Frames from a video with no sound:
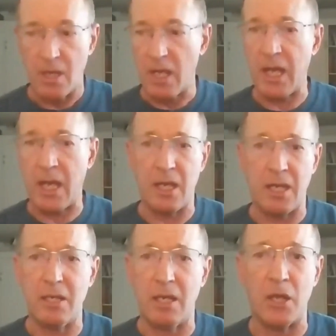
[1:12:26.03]

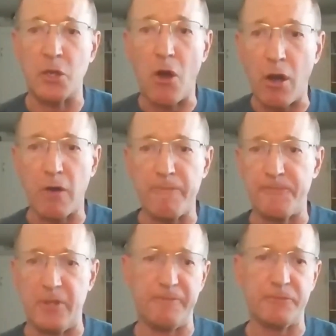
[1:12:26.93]
an
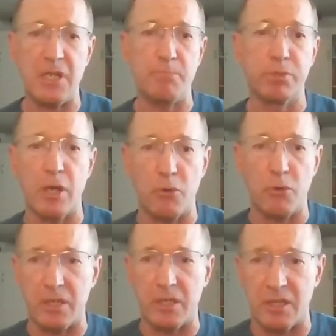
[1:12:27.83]
R50 blown
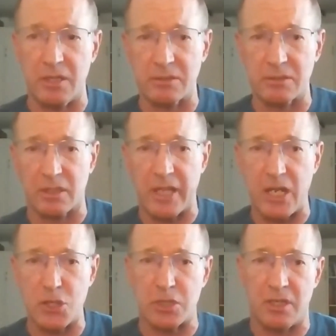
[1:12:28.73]
in
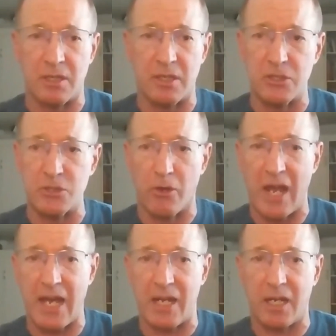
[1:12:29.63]
insulation in your
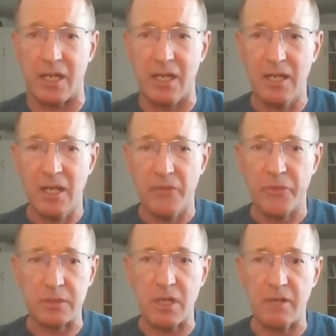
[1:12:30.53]
attic
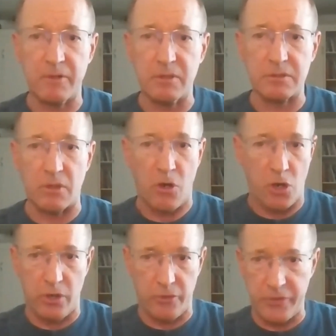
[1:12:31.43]
that covers
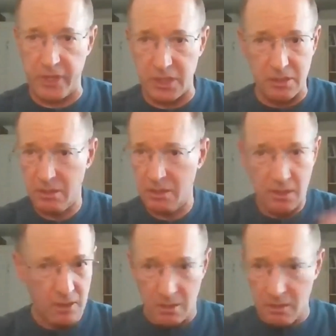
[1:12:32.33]
all the
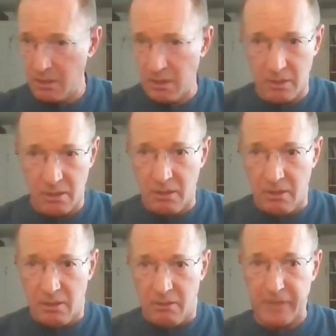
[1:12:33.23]

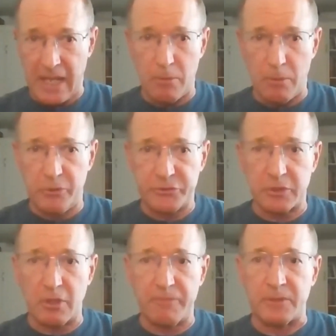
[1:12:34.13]
flammable
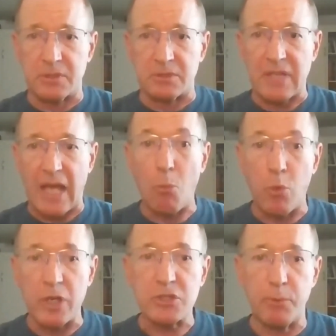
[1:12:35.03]
surfaces, at
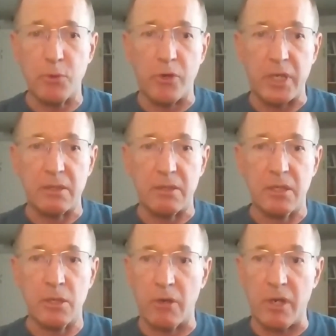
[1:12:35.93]
which point
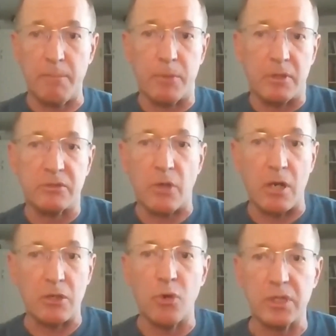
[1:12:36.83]
your embers
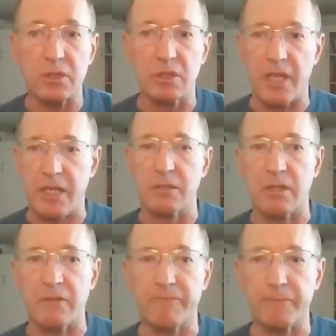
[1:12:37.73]
aren't going to land
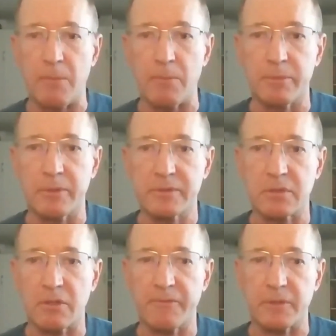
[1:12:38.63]
on flammable
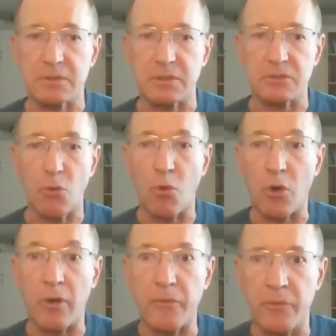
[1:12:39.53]
surfaces
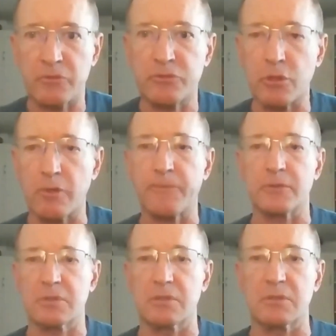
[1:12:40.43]
or
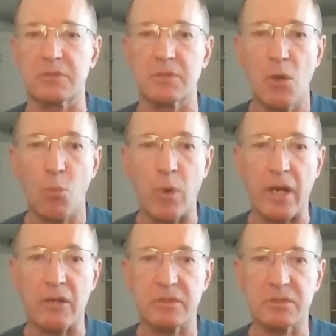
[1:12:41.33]
surfaces
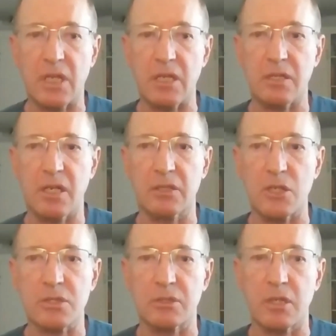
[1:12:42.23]
where sustained
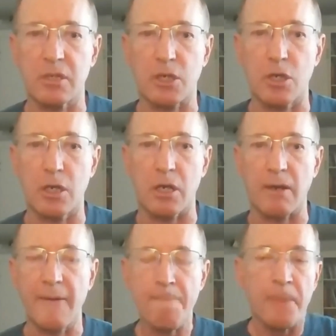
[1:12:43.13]
ignition can occur.
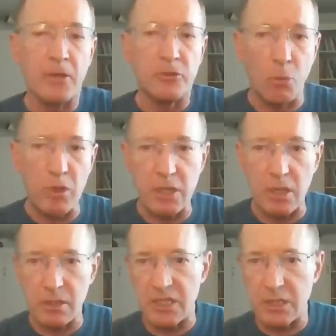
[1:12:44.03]
So we
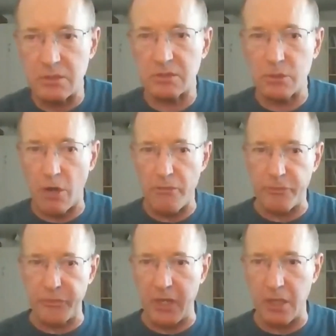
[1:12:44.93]
need to start
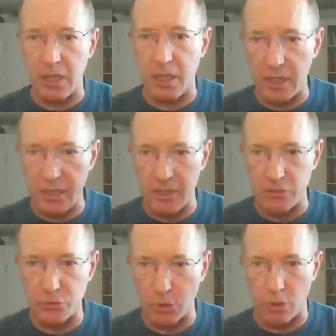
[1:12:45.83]
thinking
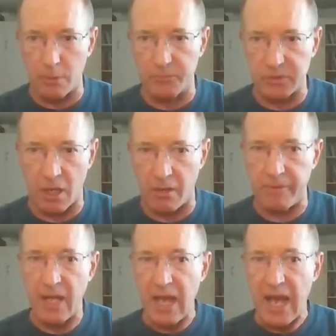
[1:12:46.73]
in terms of
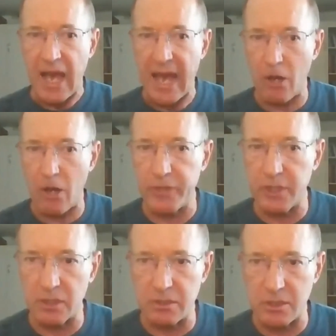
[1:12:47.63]
how the
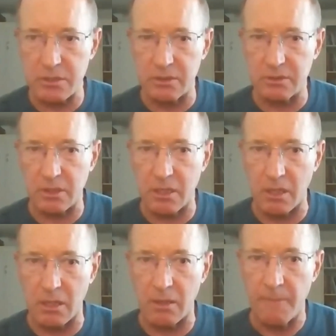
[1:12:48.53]
ignitions
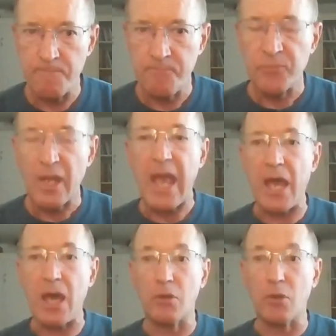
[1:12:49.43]
occur
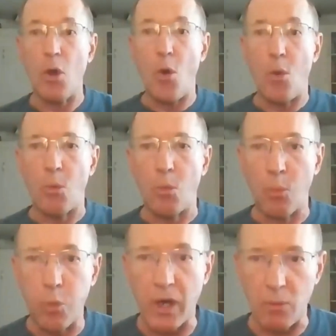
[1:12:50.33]
and
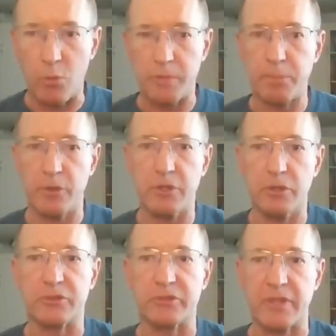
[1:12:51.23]
what would
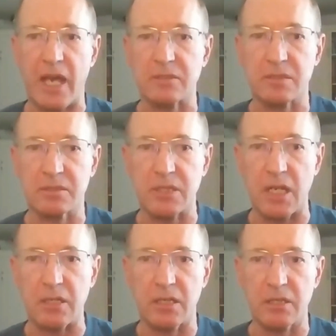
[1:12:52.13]
produce that
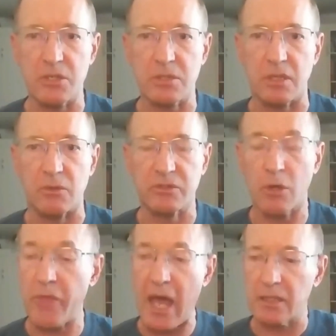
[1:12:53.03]
sustained ignition. So
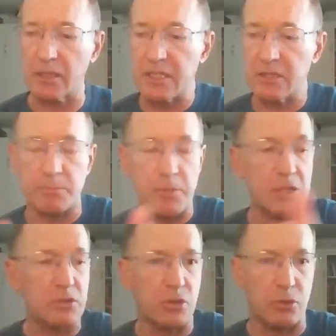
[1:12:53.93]
that leads me
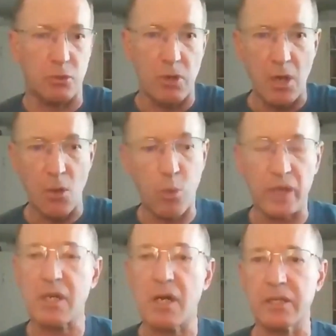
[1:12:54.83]
to
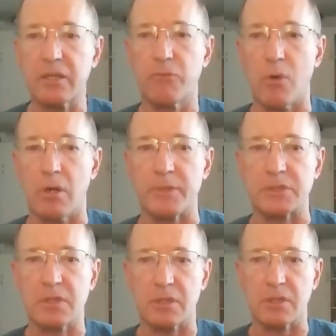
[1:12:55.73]
what kind of wall
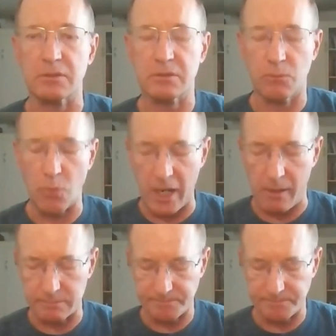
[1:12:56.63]
materials? Well,